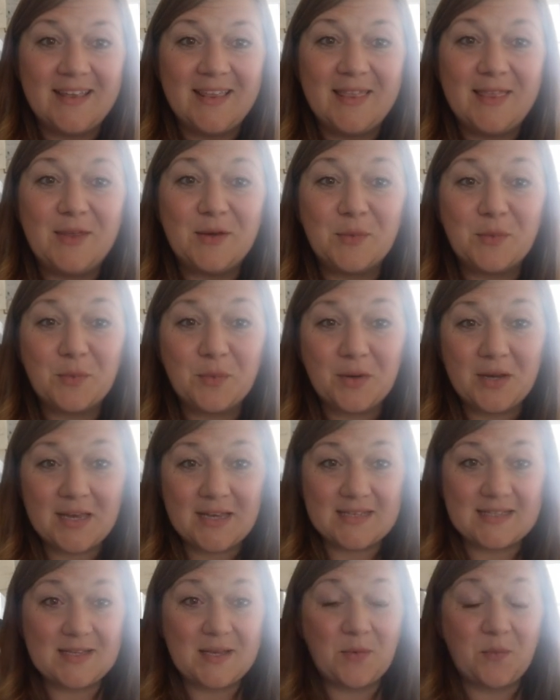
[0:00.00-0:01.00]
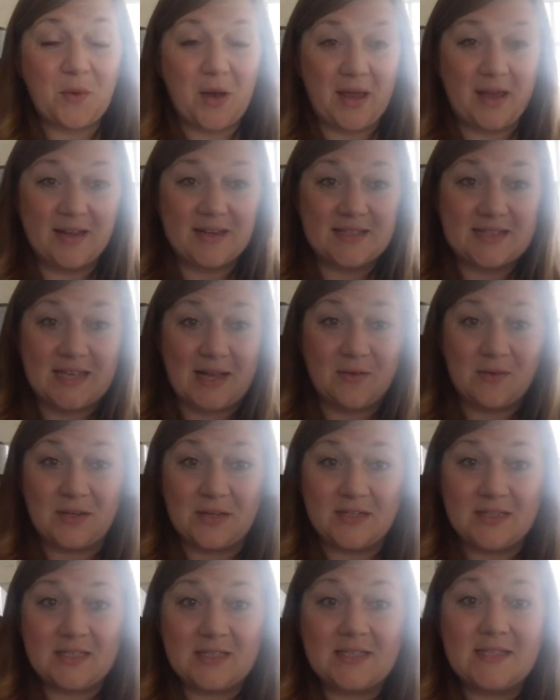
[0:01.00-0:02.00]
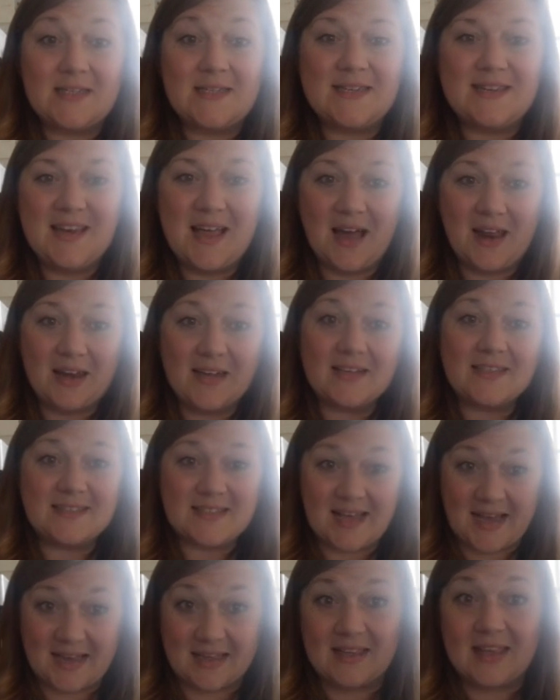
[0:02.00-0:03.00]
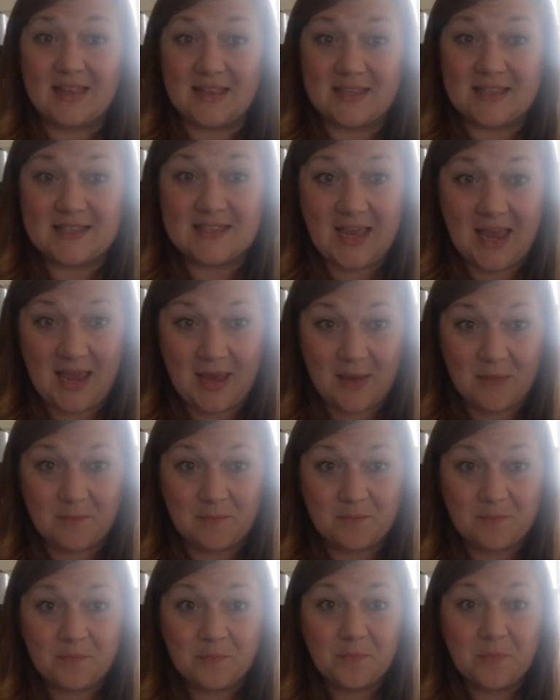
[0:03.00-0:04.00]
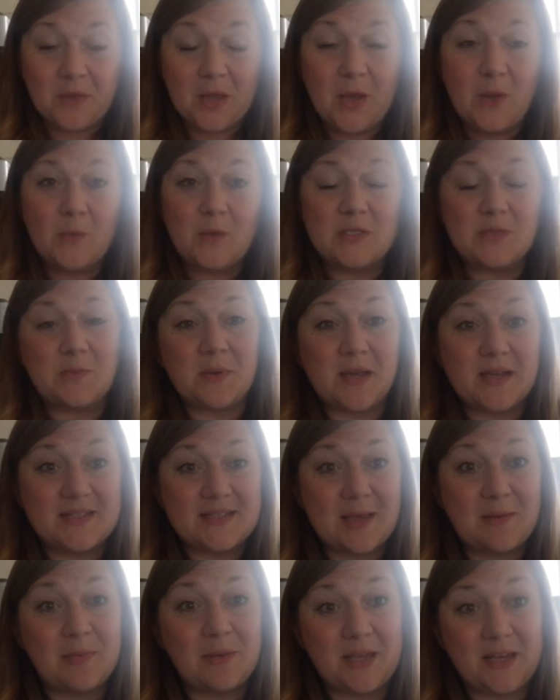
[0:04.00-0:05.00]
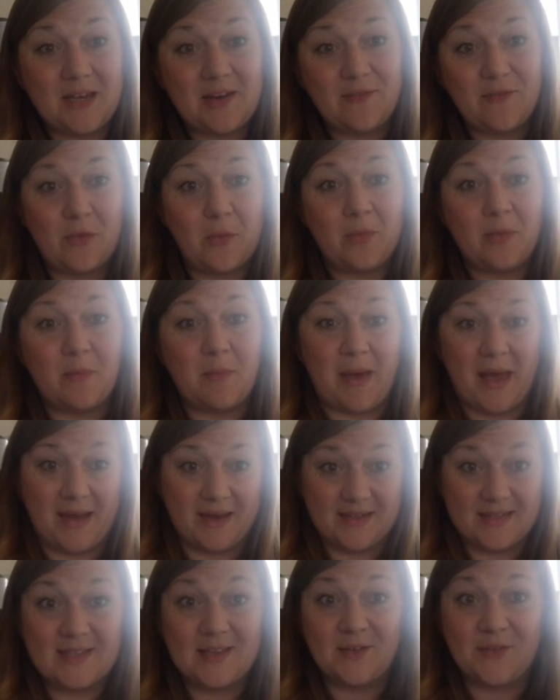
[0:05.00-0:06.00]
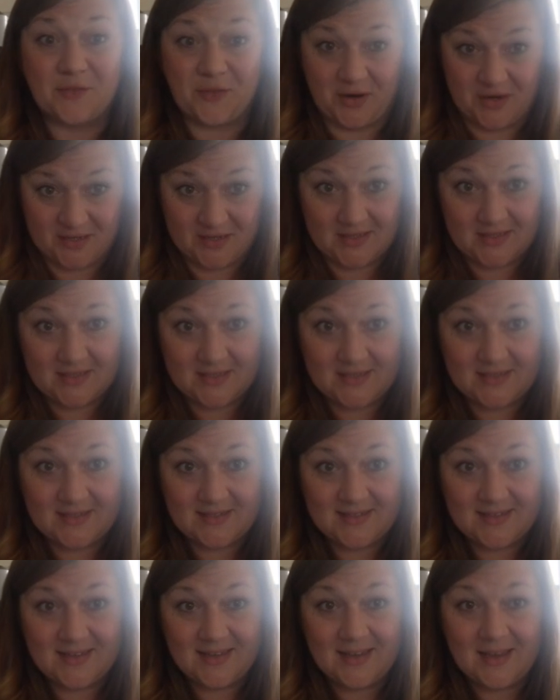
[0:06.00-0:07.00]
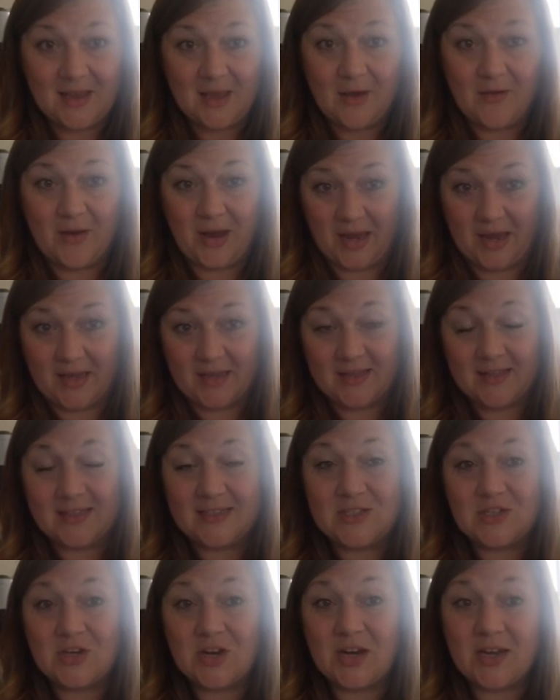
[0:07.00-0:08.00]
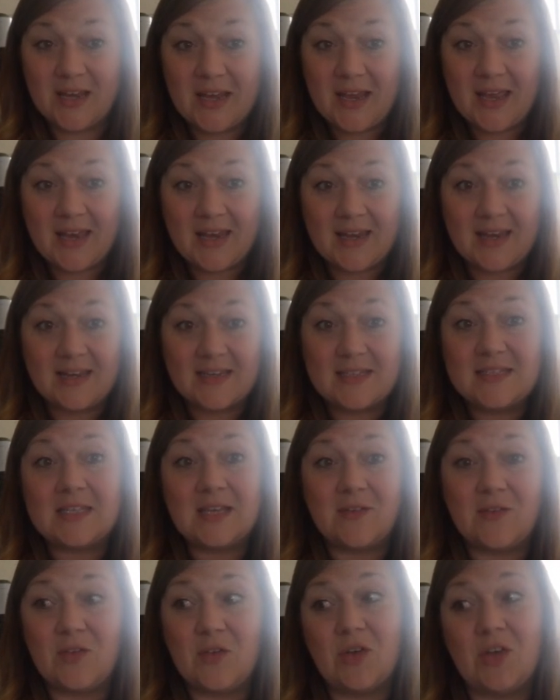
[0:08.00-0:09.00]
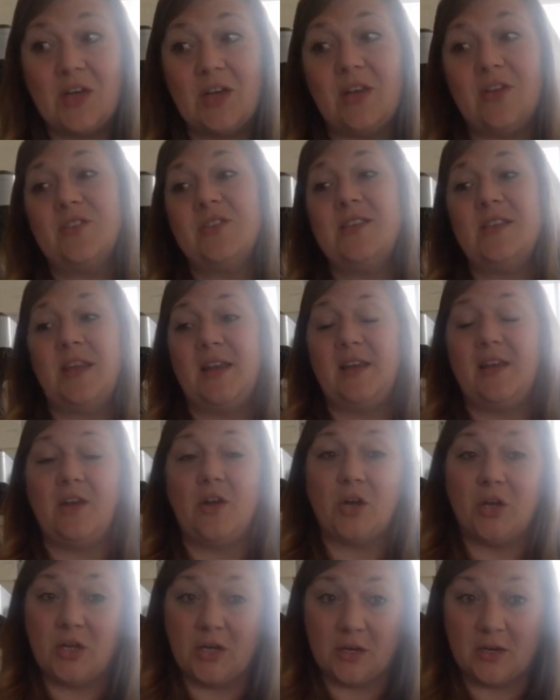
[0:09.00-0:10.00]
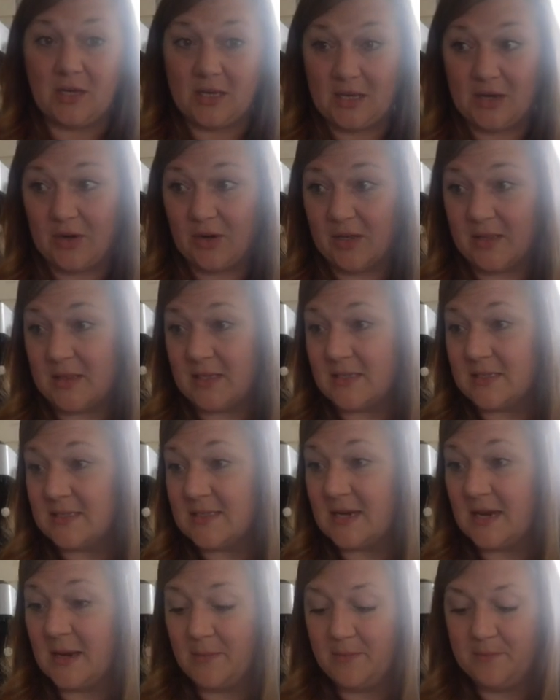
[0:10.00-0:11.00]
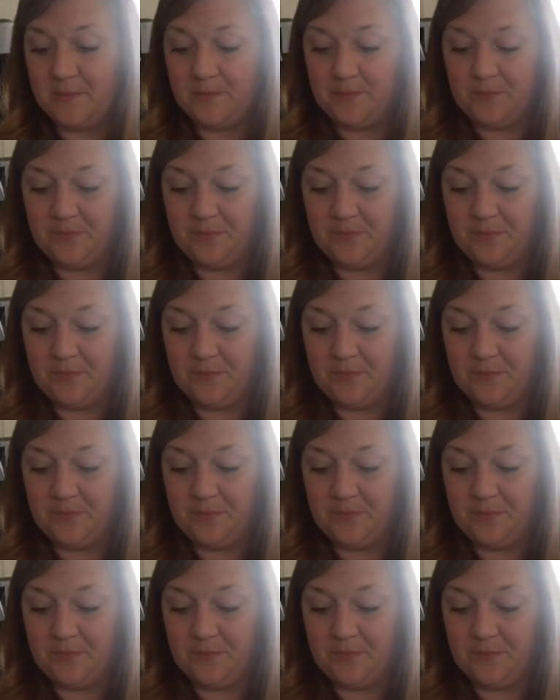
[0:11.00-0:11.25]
The reason why it sounded not exactly the same was because I played it from the back to the front. Okay, let's try it again and see if you can understand it or hear it this time.